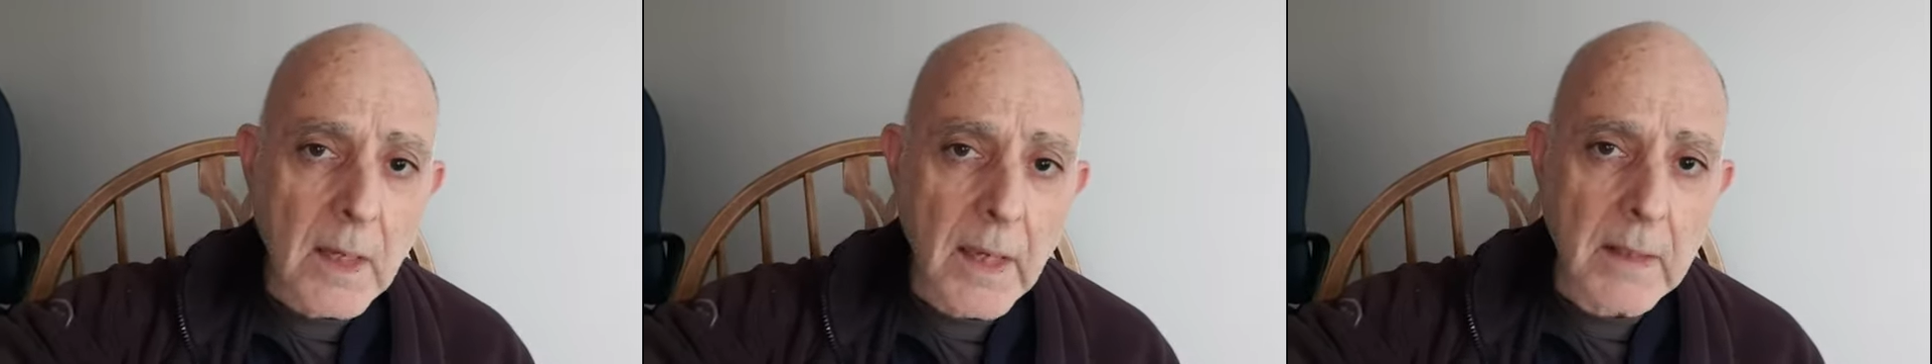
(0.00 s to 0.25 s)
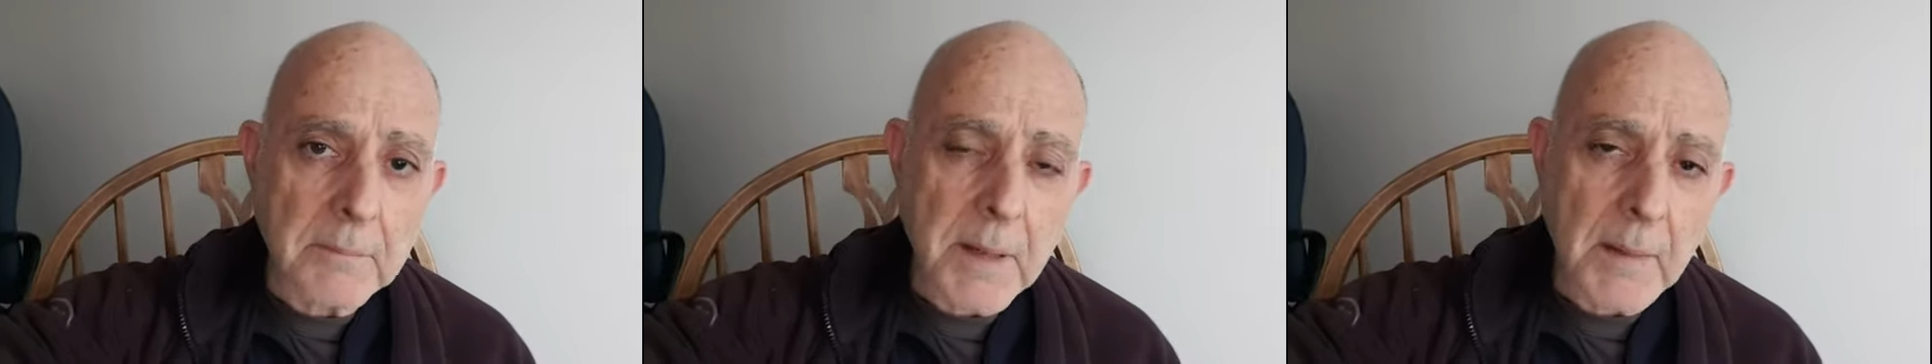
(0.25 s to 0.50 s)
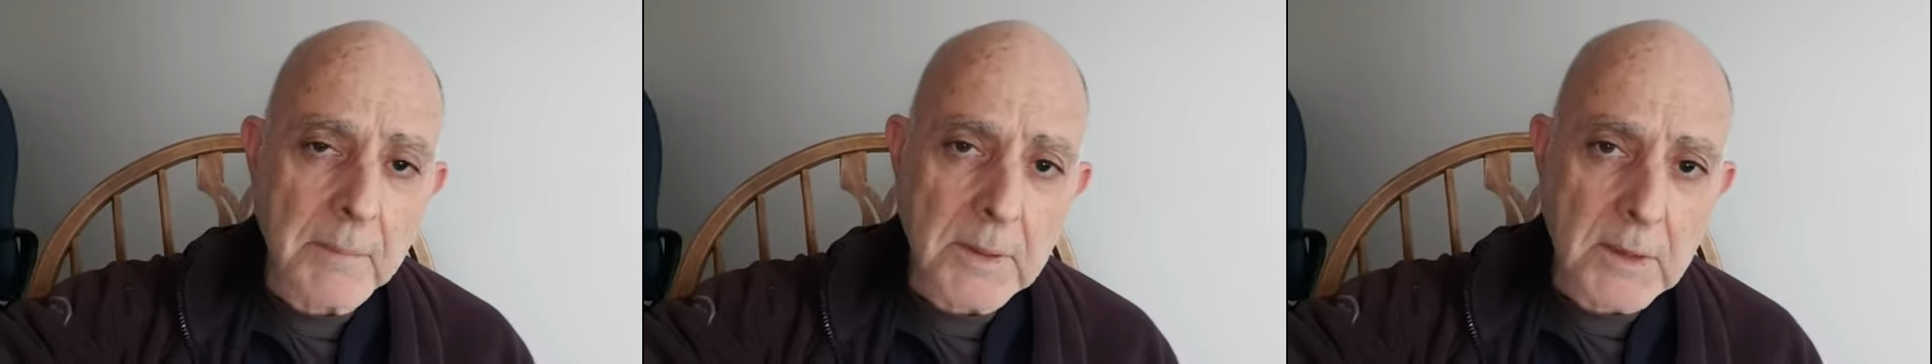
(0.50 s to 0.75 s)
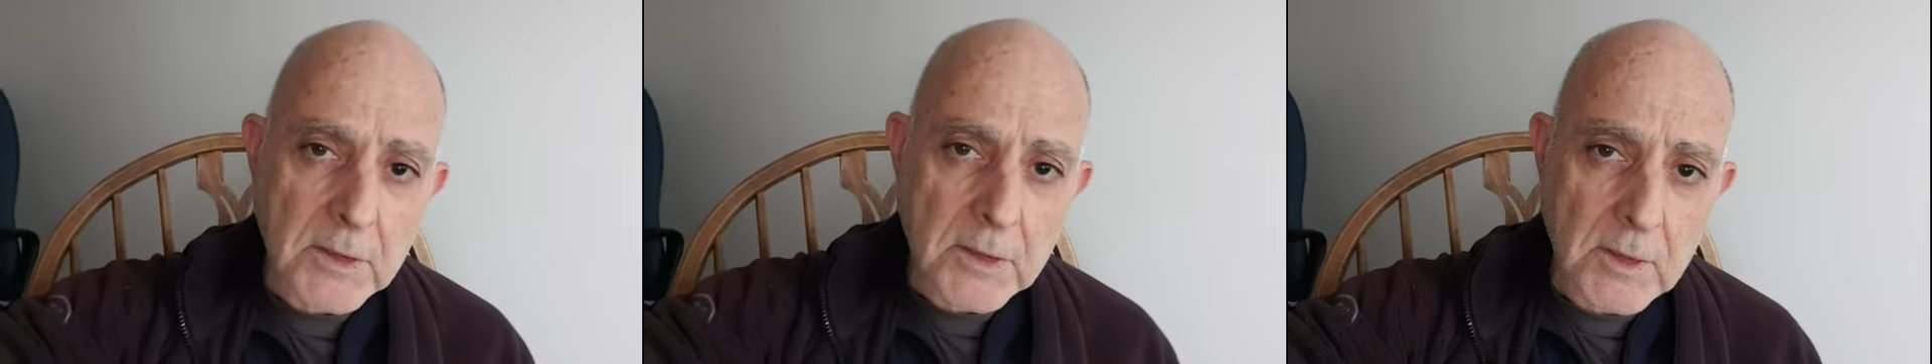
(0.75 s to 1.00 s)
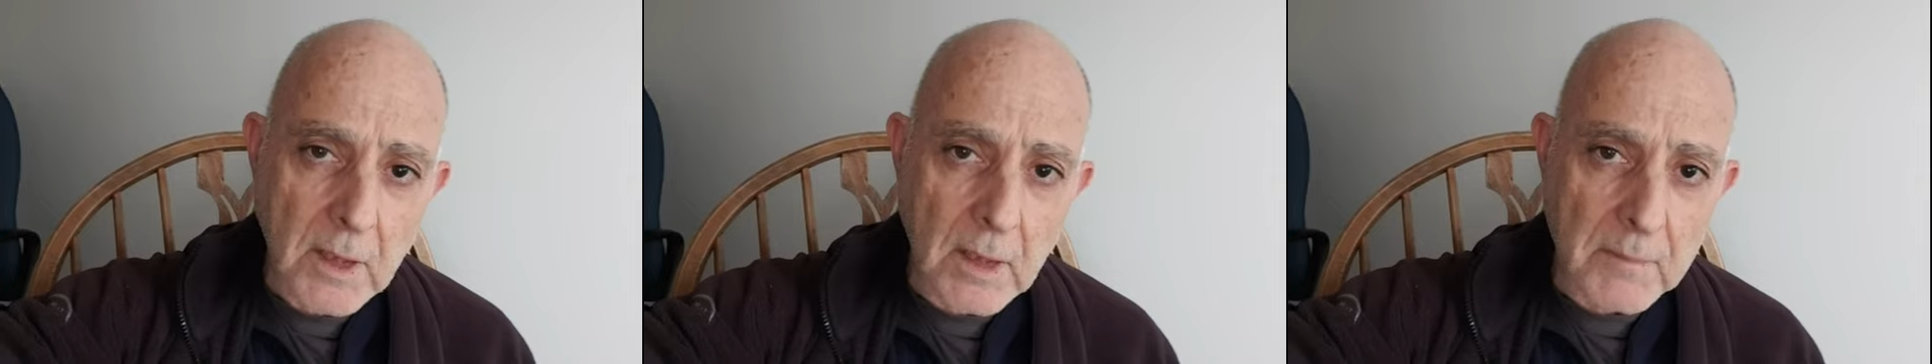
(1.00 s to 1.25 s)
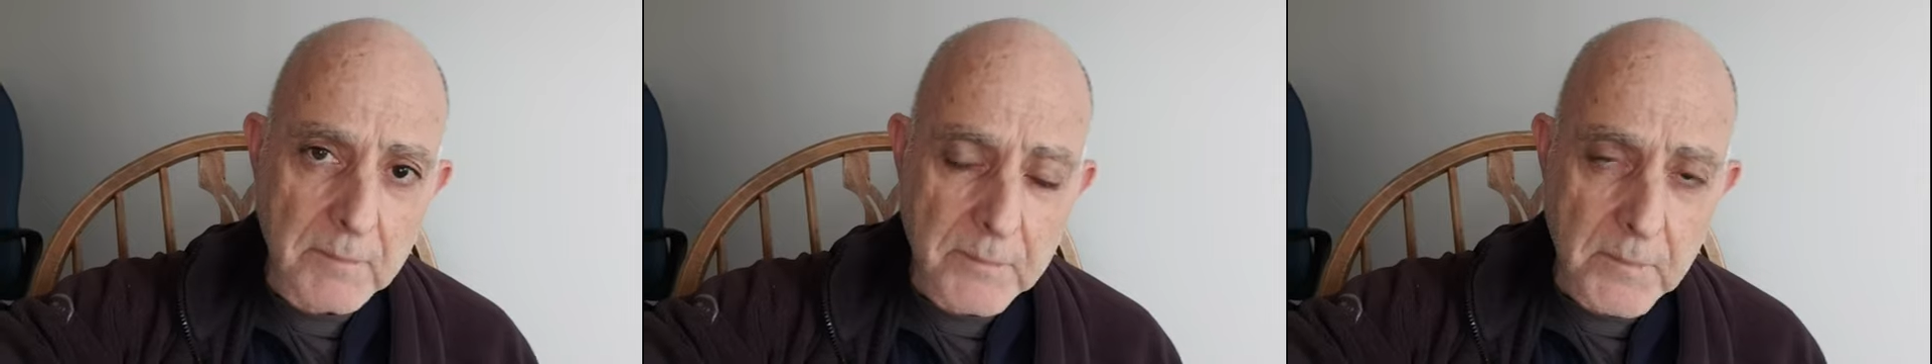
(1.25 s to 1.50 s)
and publish
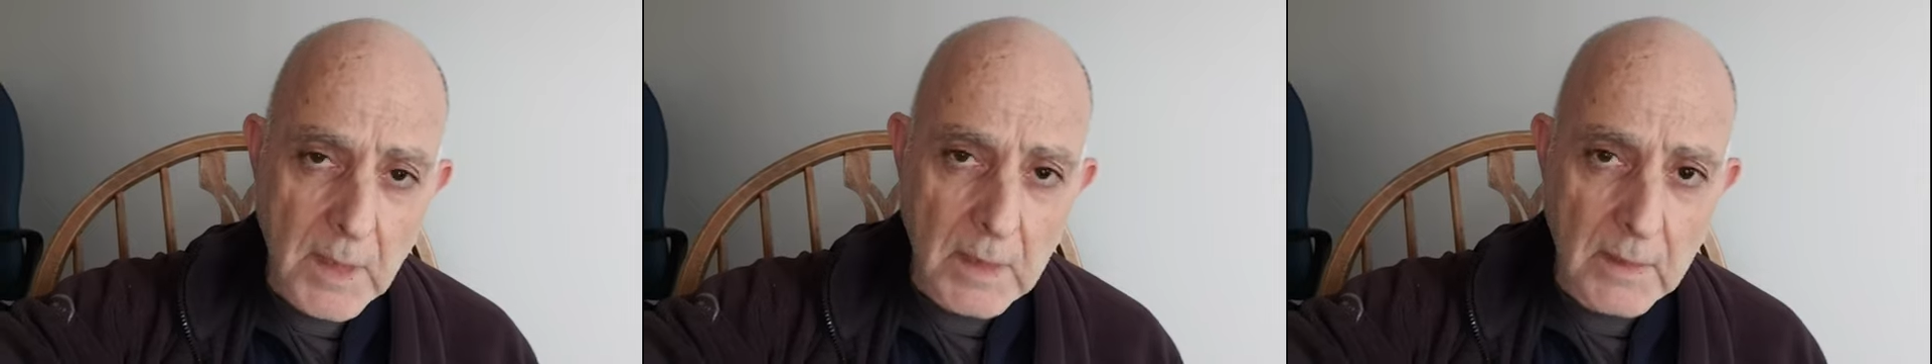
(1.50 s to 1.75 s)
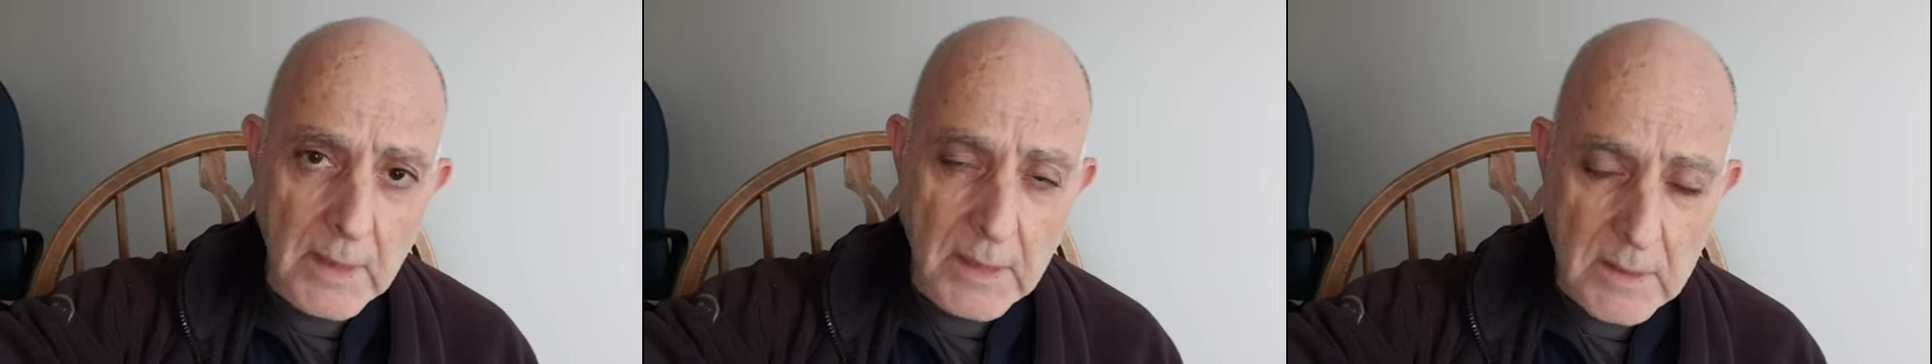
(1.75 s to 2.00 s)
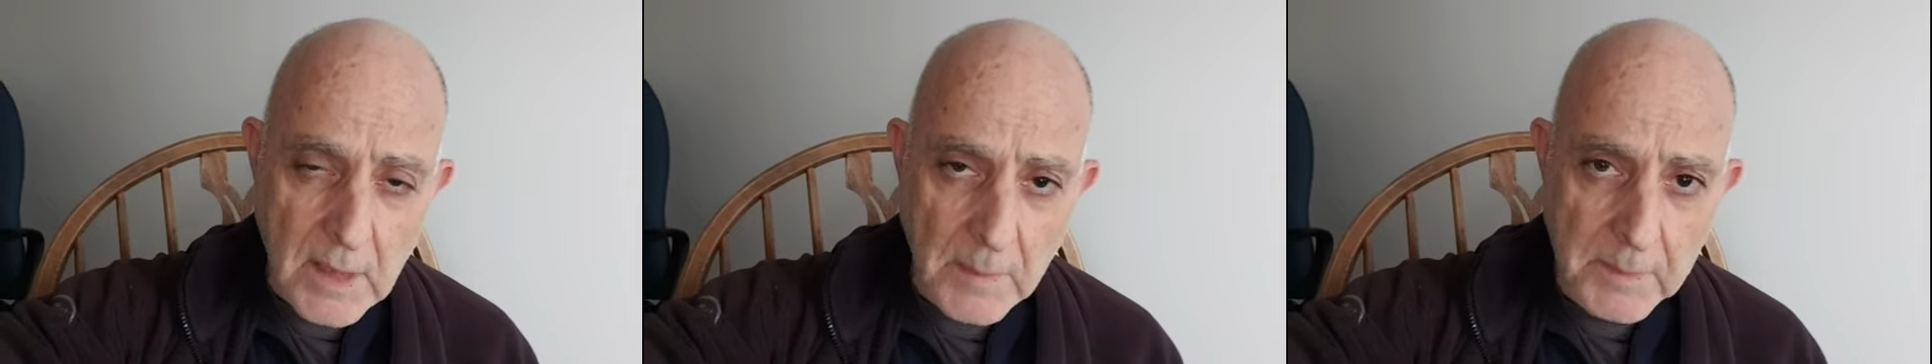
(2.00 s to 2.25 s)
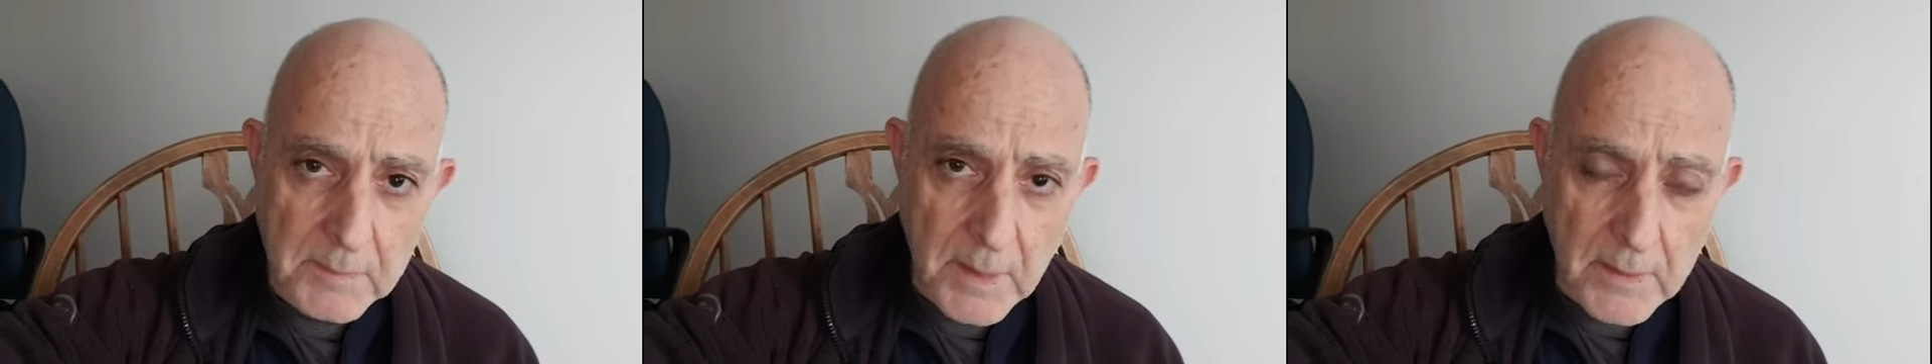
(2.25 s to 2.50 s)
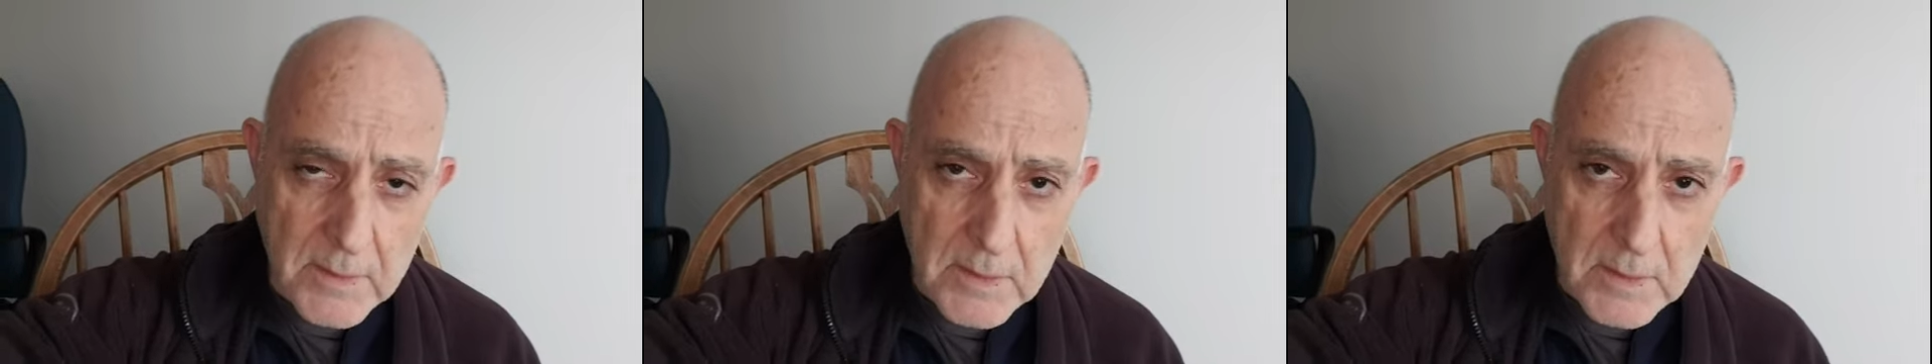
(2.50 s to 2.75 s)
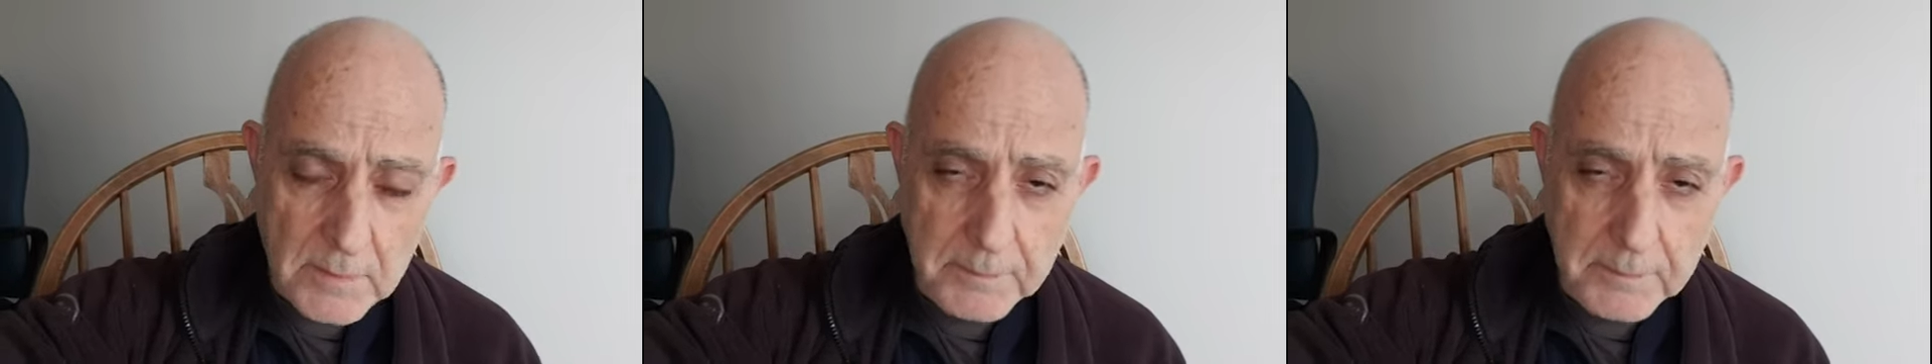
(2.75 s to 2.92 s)
um, in the next couple of months.